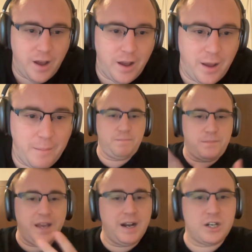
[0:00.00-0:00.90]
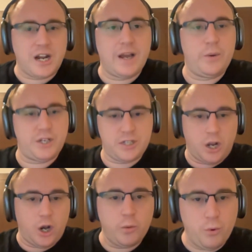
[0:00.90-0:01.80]
The English language is
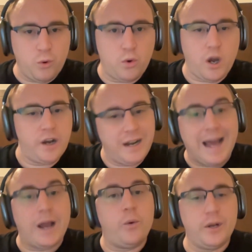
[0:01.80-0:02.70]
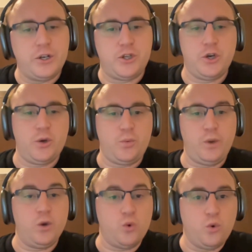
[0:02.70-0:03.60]
the global kind of language that
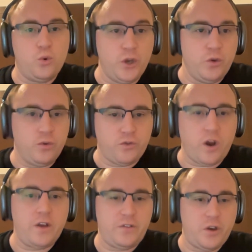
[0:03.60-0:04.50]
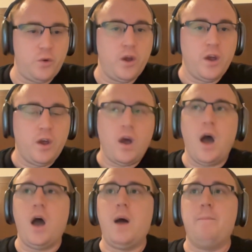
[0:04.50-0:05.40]
we all use, right? So
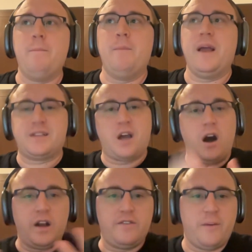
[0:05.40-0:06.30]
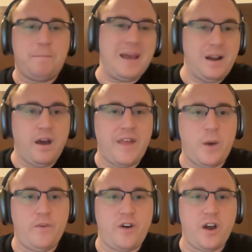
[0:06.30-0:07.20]
it's kind of a bit like
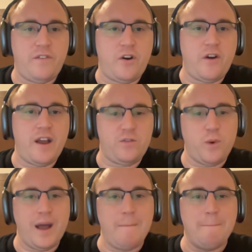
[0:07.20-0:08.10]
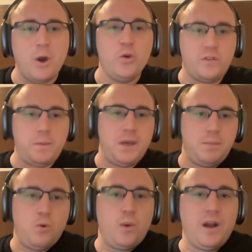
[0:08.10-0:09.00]
that with IFRS, where most
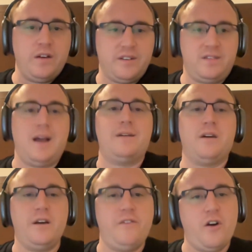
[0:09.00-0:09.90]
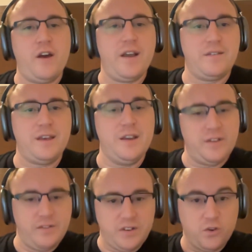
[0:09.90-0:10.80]
people will understand IFRS,
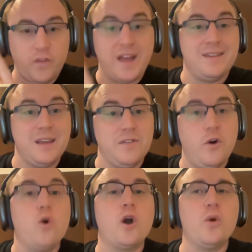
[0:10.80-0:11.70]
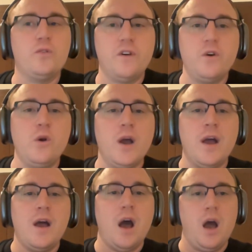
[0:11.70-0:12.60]
even if it's not their default go-to.
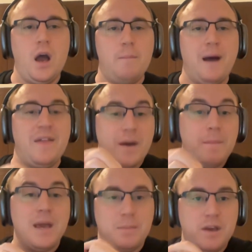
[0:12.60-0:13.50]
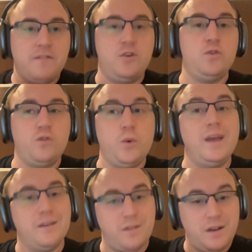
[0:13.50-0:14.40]
And there may be a few
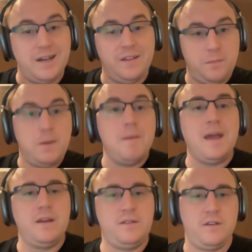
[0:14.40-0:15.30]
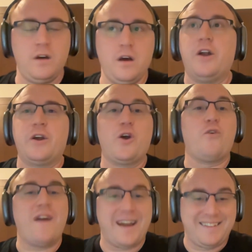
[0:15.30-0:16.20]
tweaks that need to be made to kind of
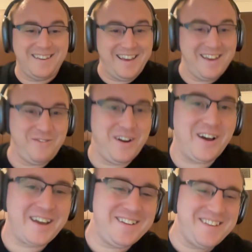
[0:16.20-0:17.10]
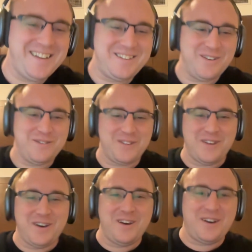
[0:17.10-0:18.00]
correct it, if you like, in terms of
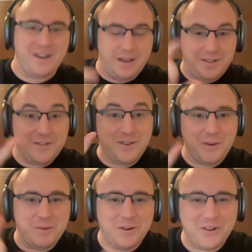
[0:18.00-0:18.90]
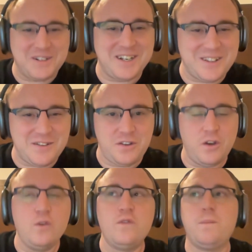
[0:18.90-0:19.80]
the terminology that's
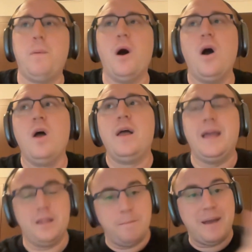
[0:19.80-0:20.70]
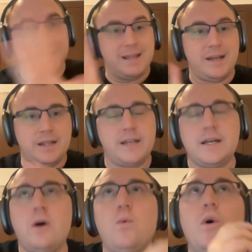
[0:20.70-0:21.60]
used. But in the main,
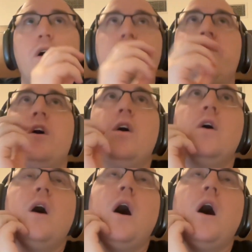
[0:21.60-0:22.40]
that's how it works.